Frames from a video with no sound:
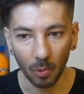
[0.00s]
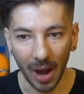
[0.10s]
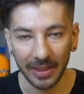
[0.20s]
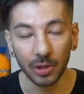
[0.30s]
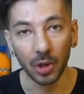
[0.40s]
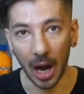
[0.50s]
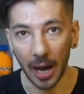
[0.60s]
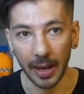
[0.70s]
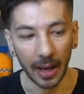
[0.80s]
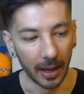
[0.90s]

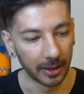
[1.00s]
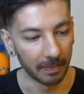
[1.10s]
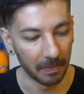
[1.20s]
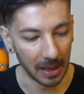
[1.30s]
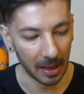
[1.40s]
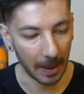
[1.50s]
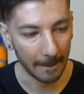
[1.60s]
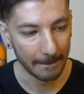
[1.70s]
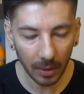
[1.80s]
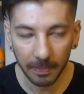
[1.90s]
dry as a beer,
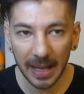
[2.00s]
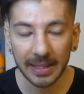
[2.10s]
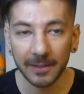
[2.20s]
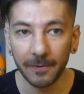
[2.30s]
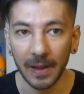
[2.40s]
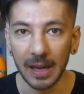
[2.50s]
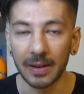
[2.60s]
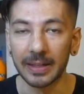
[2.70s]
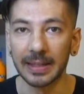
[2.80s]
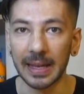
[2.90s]
but it's
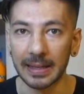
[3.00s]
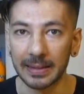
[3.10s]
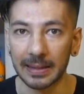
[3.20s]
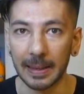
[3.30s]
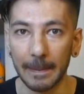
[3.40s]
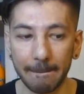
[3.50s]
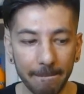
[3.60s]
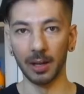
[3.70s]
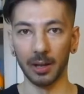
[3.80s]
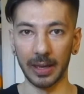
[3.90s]
very tasty.
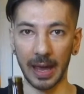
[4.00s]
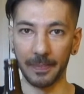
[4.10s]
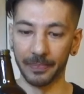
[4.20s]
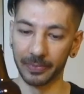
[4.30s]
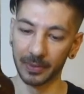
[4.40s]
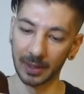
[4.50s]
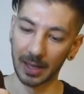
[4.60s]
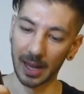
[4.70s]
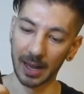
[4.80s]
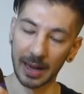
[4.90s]
Okay,
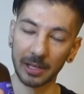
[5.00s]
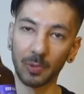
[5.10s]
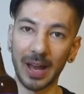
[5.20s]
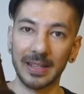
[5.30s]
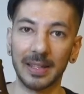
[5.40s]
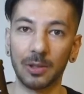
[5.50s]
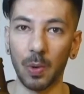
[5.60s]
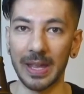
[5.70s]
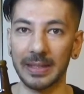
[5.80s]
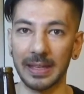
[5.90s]
the next one is the
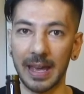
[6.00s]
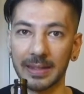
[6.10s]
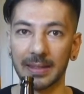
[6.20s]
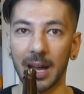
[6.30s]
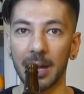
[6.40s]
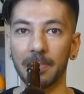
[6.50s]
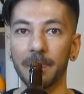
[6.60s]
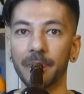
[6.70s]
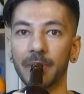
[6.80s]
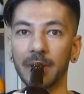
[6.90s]
28 type.
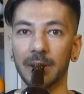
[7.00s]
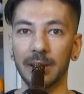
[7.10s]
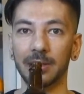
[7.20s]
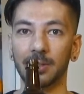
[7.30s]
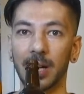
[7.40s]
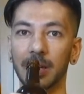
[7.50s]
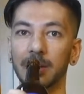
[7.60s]
Let's try.